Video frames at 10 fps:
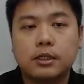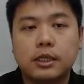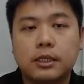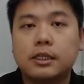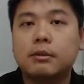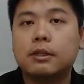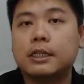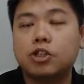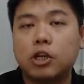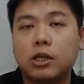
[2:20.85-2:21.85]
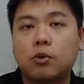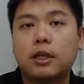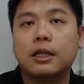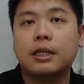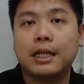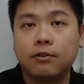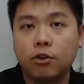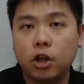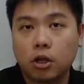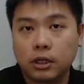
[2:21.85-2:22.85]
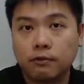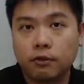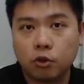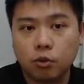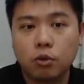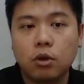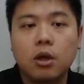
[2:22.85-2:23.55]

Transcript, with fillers: the system doesn't generate a delivery order for you.